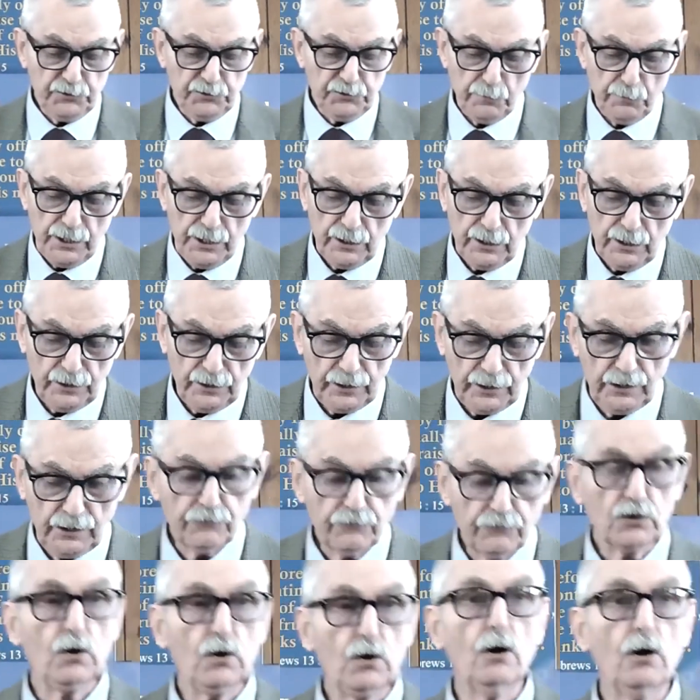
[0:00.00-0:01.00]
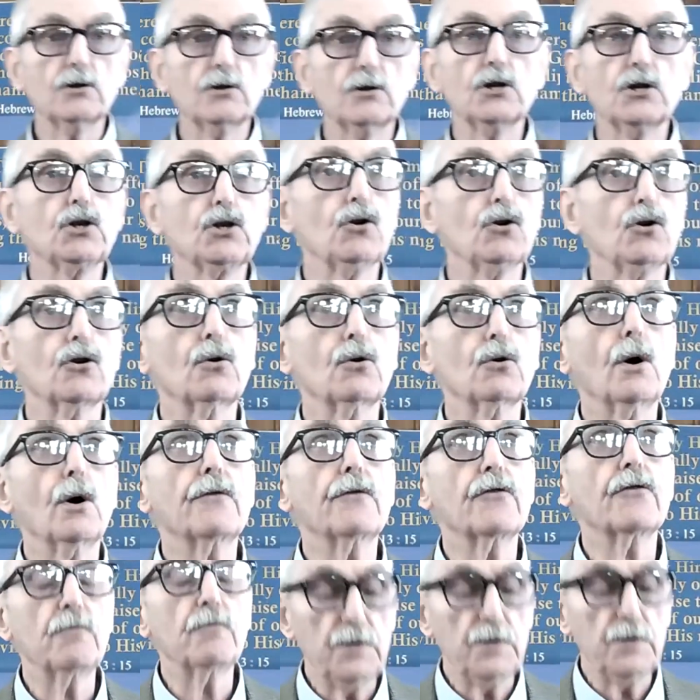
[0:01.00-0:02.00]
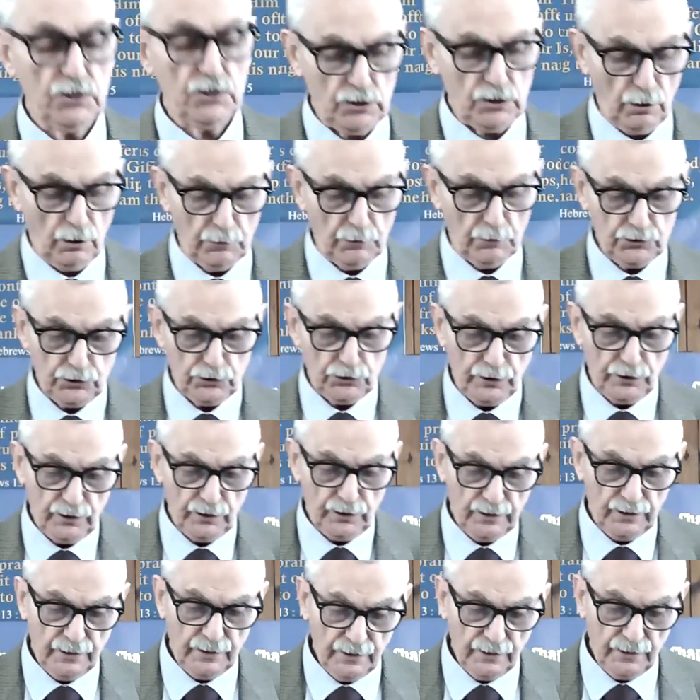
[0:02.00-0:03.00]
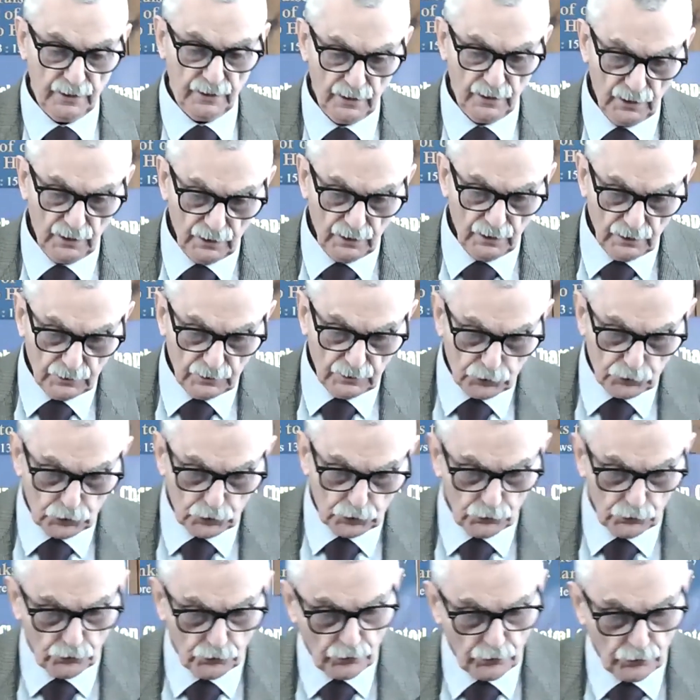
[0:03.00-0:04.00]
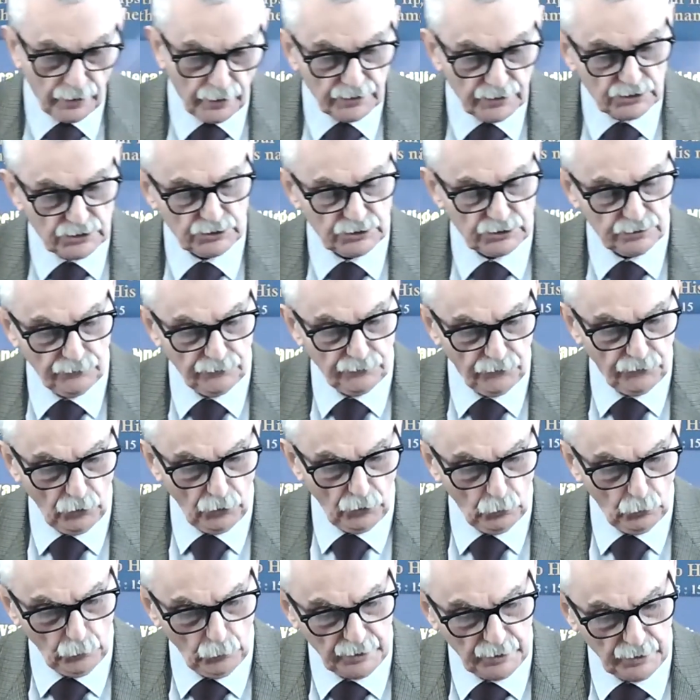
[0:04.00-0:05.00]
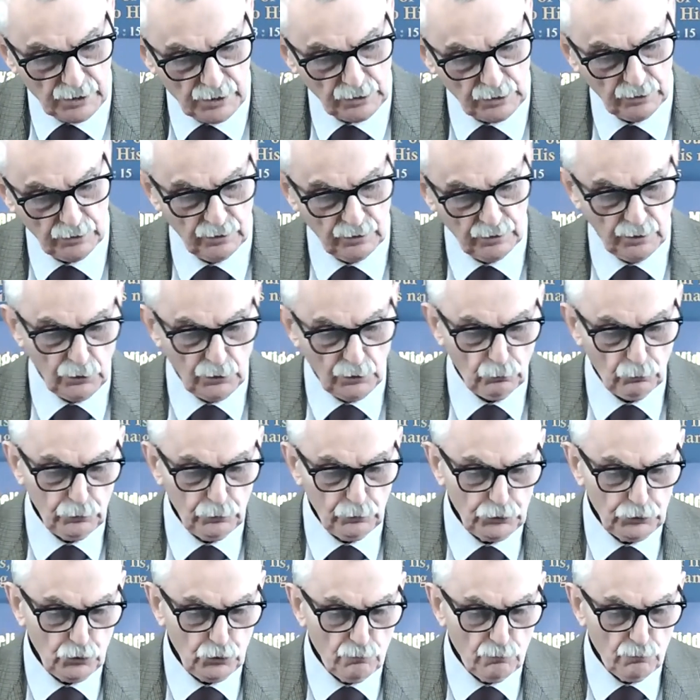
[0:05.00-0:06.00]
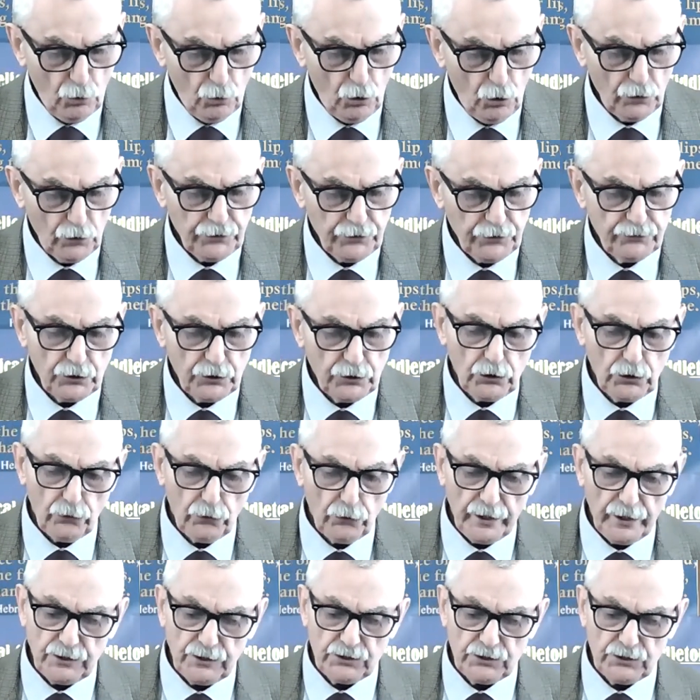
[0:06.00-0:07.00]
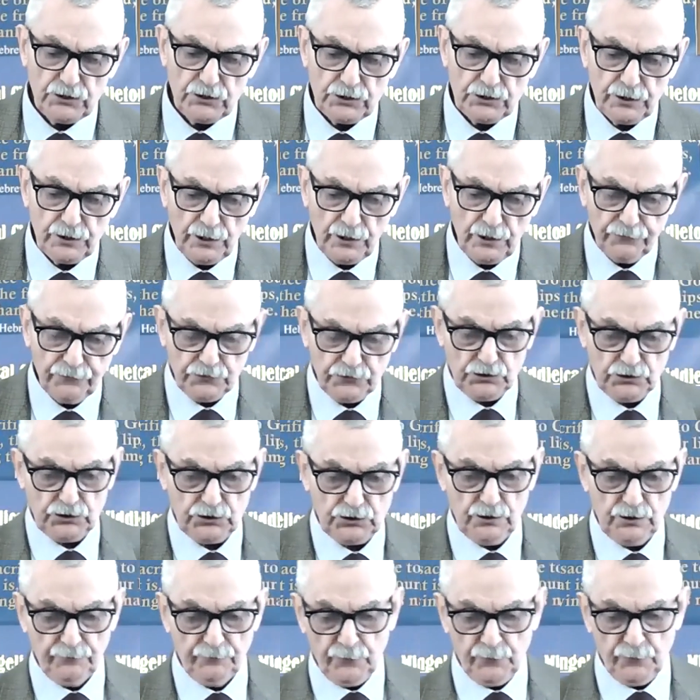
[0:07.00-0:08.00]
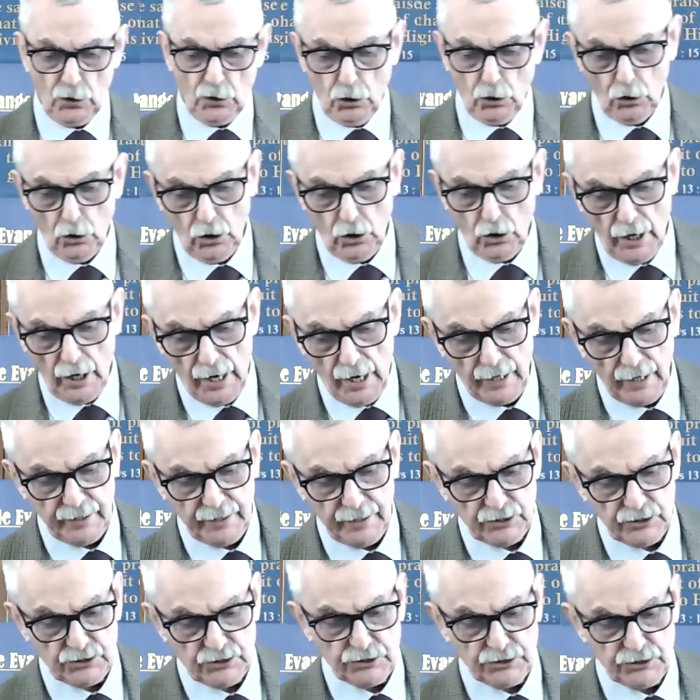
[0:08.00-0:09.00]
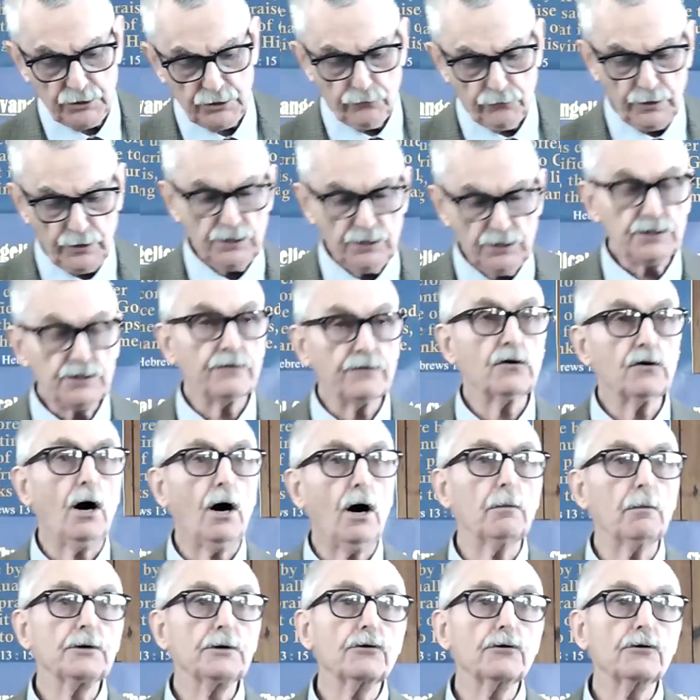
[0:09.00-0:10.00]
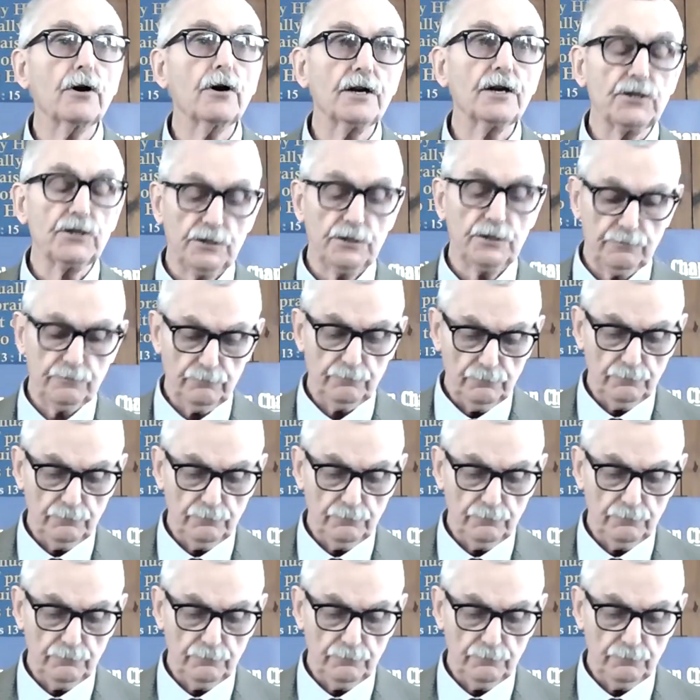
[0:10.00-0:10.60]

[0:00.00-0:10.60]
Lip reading: me, and I give a short quote from his commentary. True grace, though weak, will do more than the greatest gifts or highest degrees of common grace.